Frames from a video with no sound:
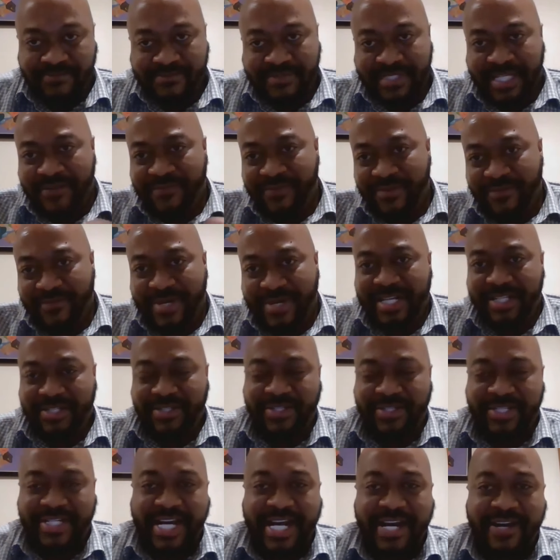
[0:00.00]
giving money
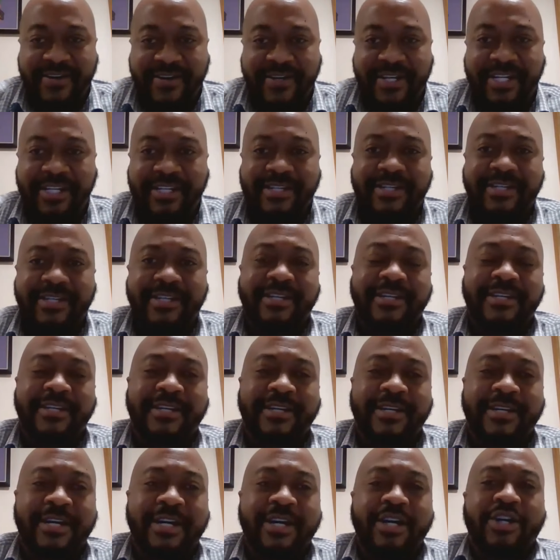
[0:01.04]
to charity.
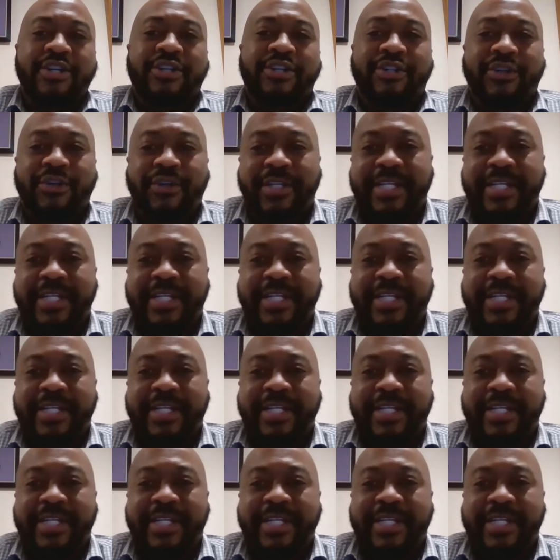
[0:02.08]
So you